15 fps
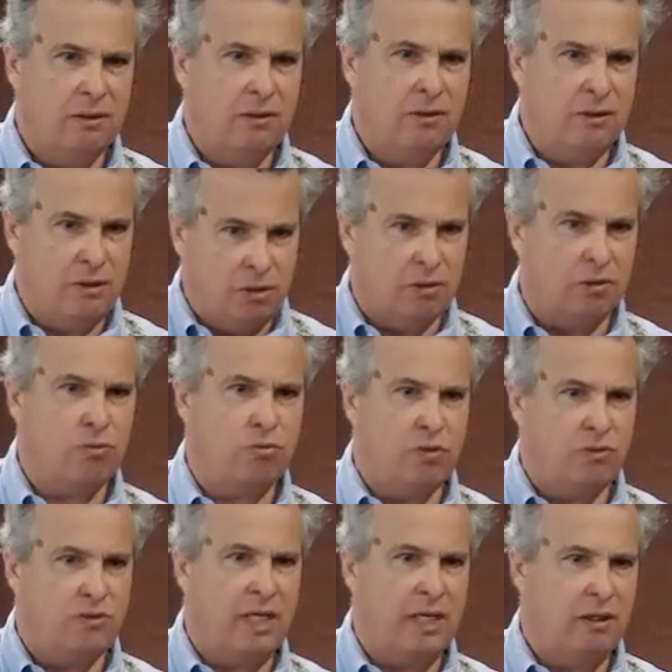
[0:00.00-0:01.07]
the earth
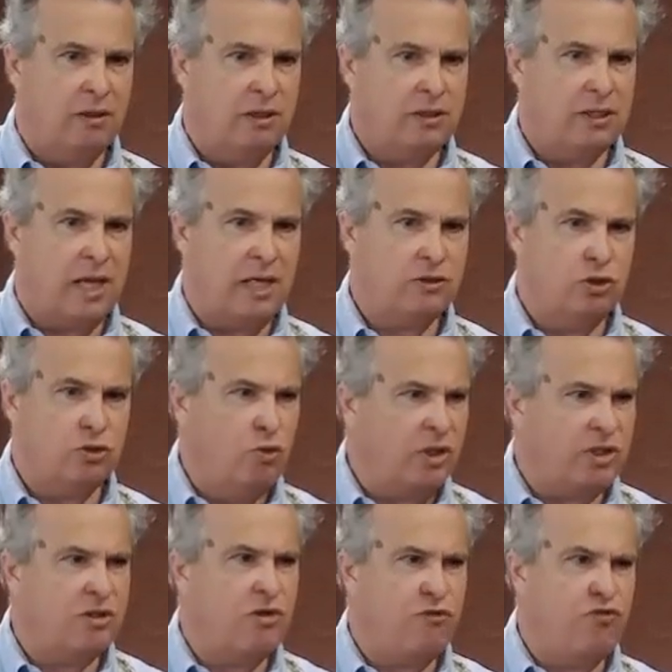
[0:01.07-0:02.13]
rotate on its axis?
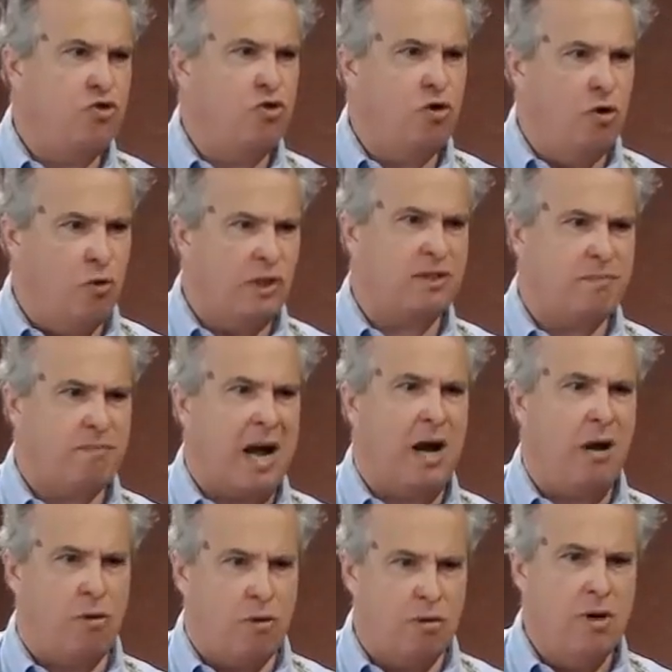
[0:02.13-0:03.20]
What's the fuel? What's the
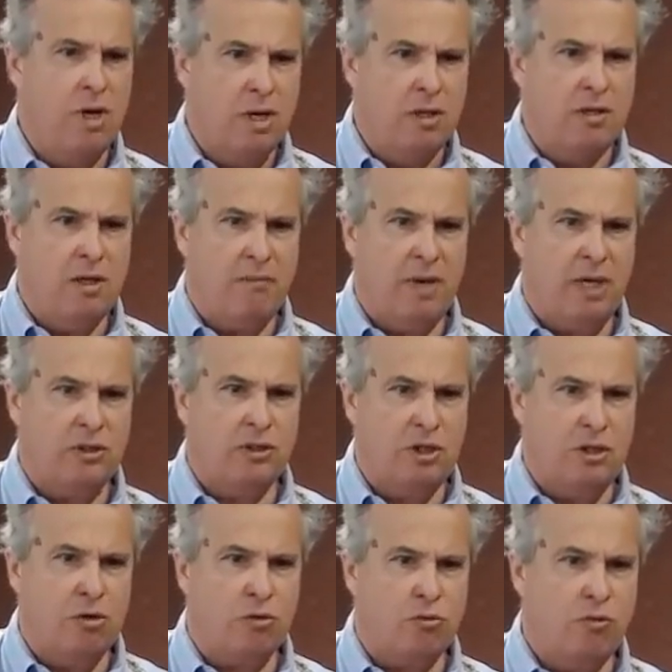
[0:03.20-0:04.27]
power that makes
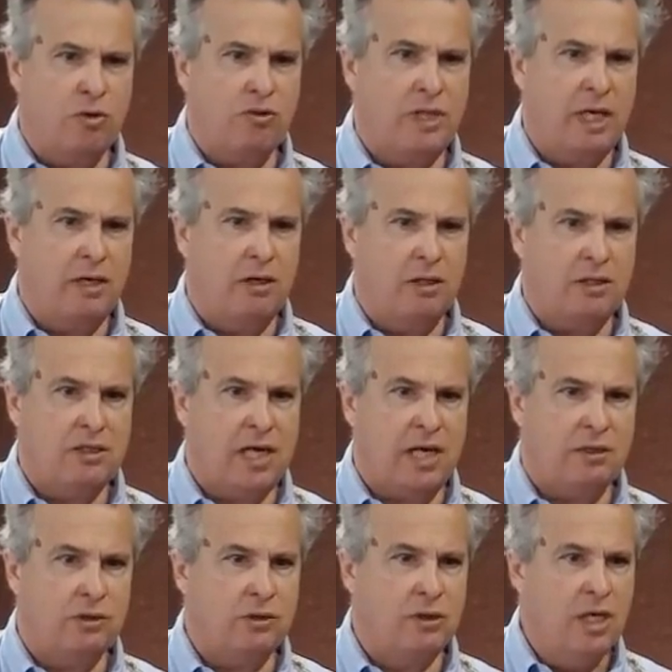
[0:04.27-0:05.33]
the earth rotate on its
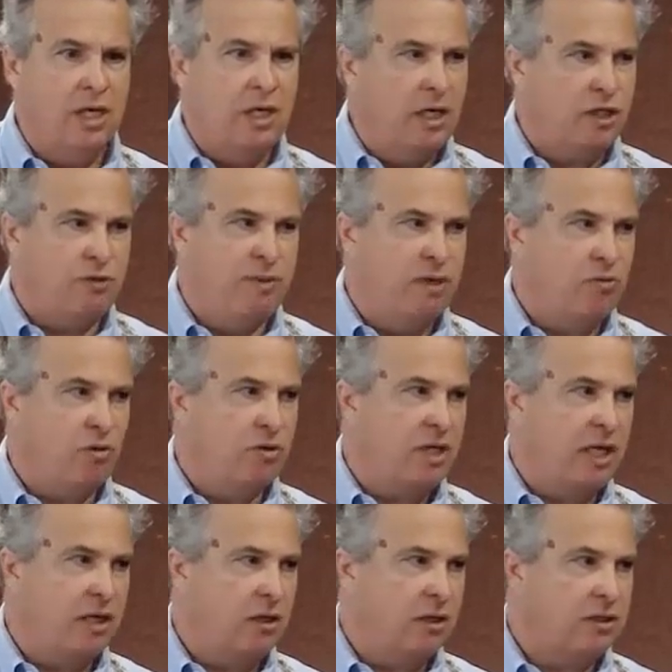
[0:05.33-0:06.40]
axis? It's been
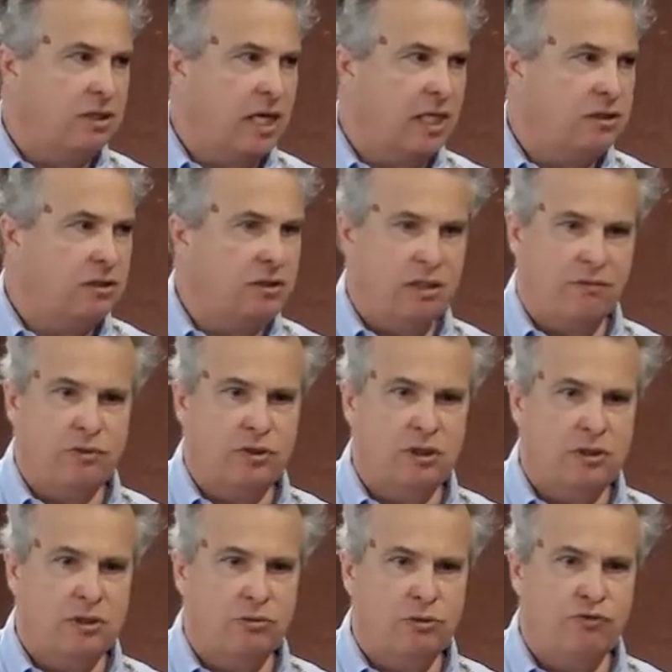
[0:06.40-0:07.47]
rotating on its axis ever
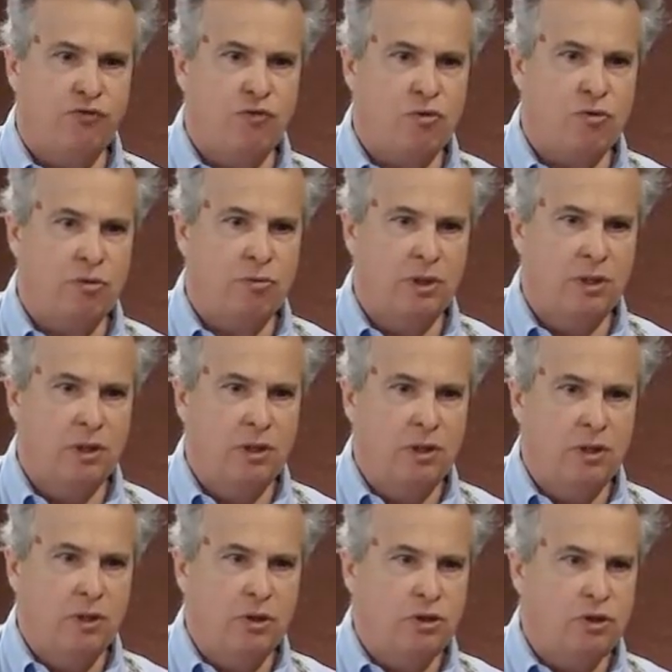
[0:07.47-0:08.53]
since it was formed.
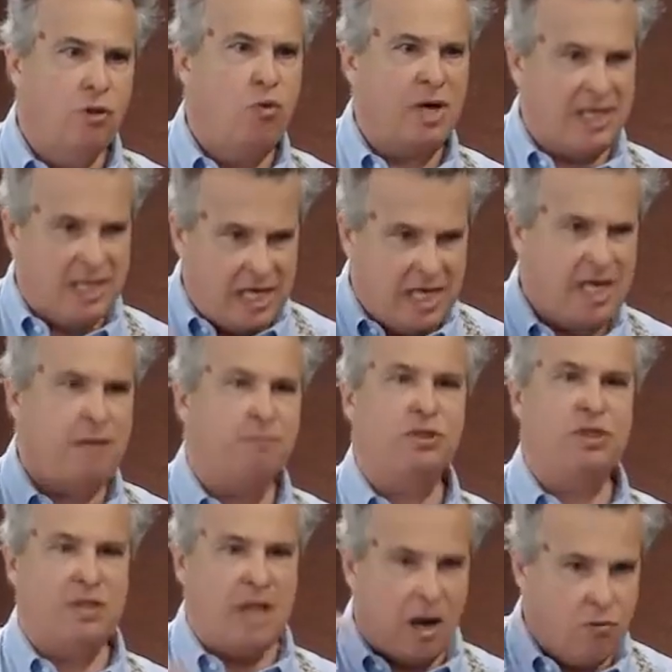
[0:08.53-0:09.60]
So, what
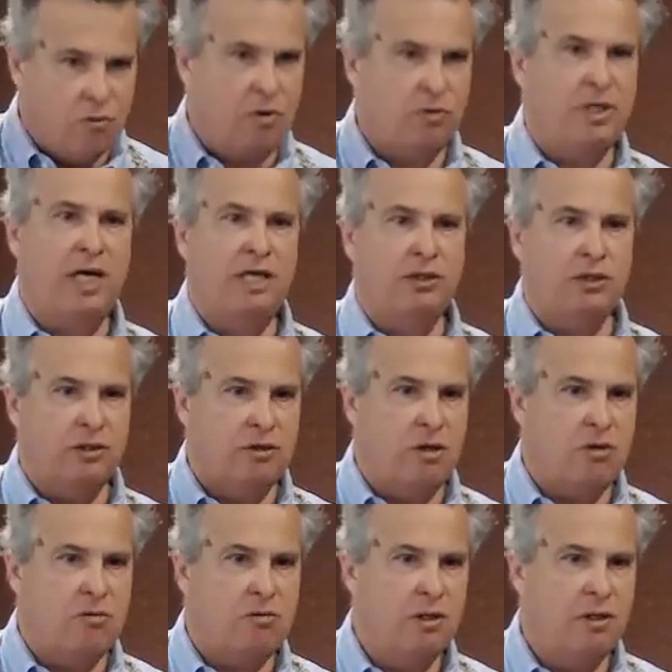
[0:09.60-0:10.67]
keeps that rotation
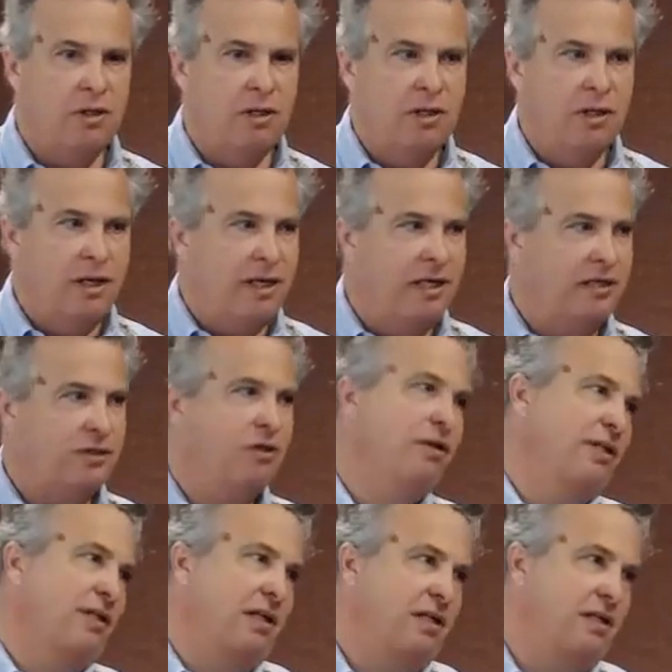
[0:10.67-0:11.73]
going? And I saw,
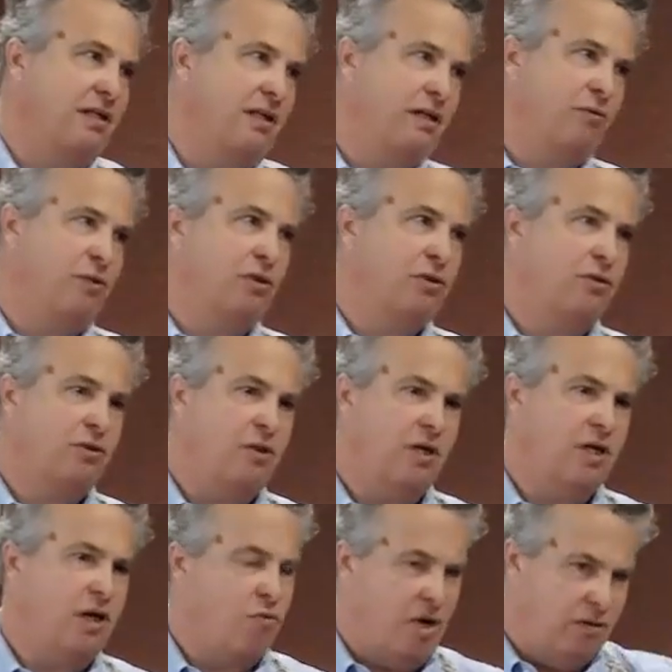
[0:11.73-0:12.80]
I did a lot of research on it,
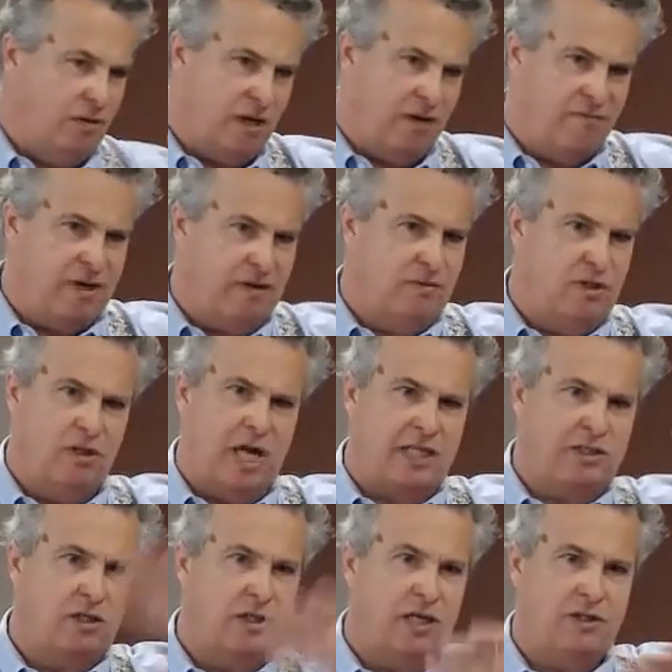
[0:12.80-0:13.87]
and I read
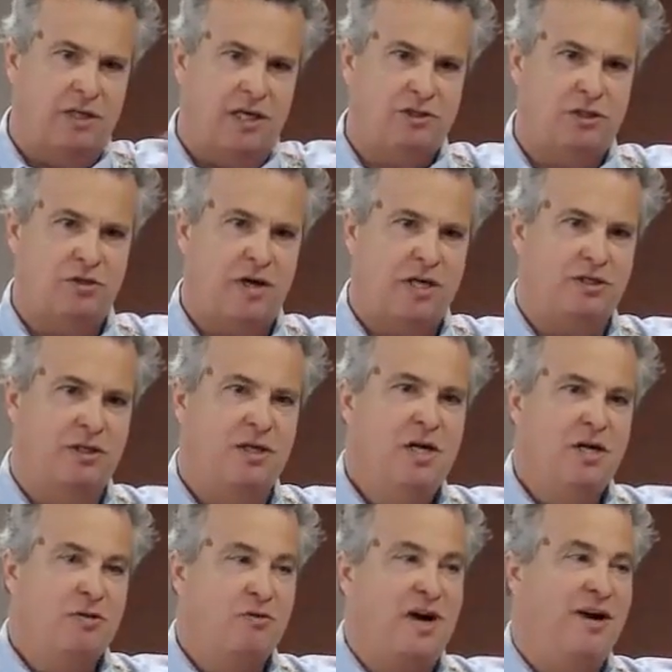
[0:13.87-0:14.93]
lots and lots and lots of tracks, and
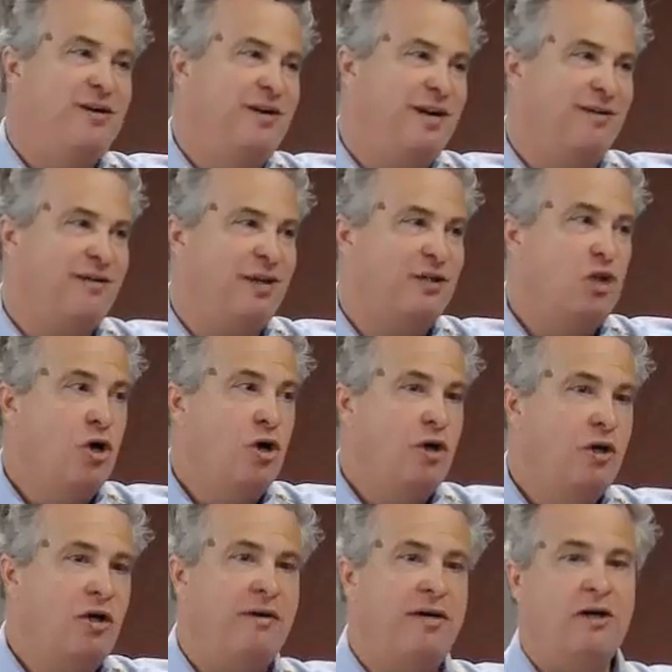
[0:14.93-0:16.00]
the reality of it is
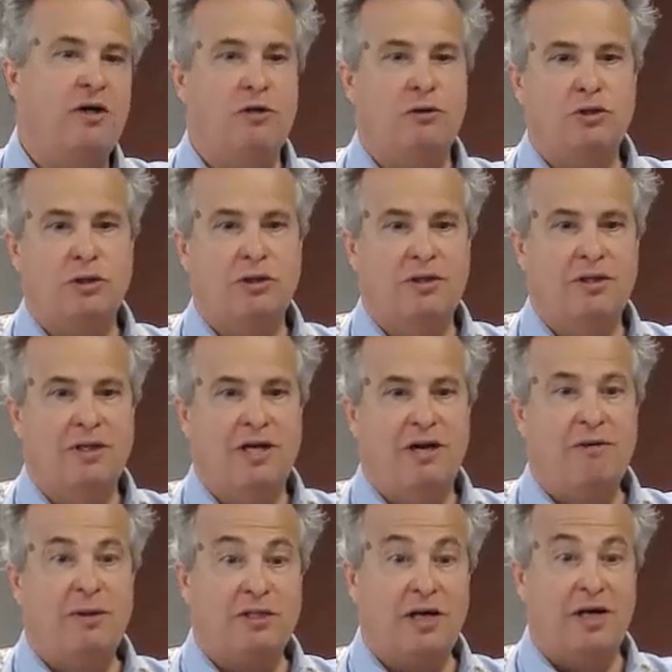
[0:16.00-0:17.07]
nobody knows.
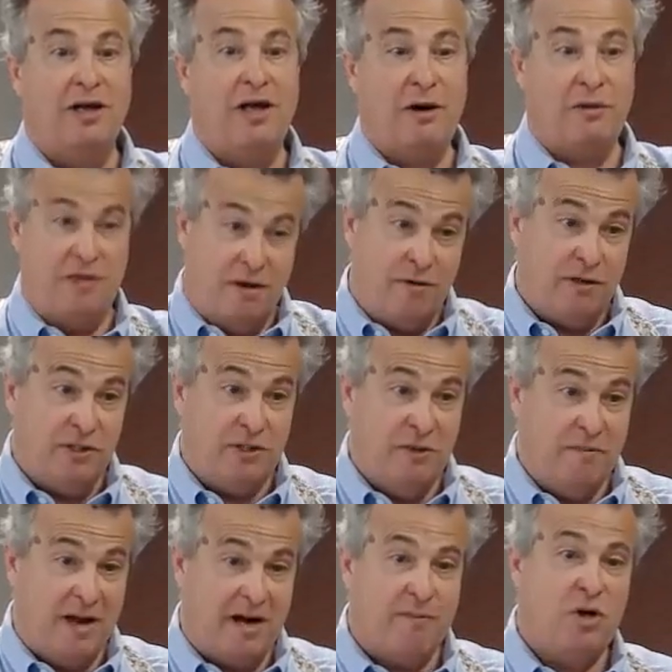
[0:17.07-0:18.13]
Everybody's got a lot of theories
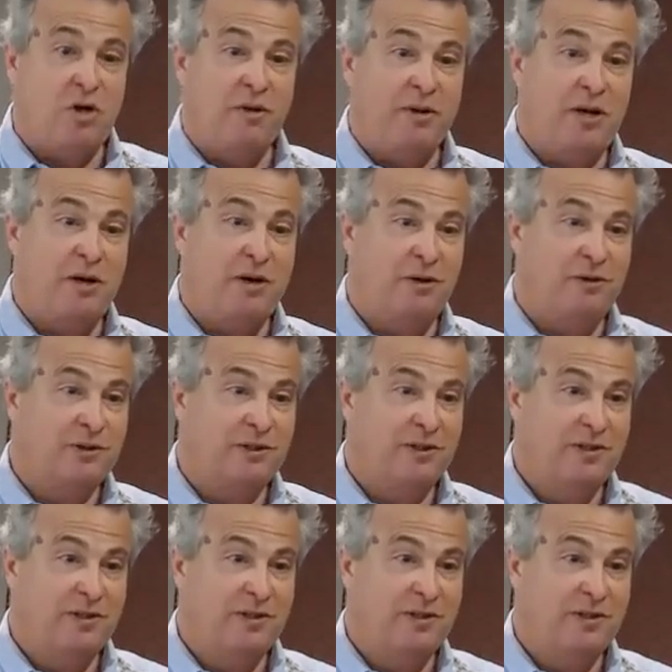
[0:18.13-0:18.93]
about it, but nobody knows.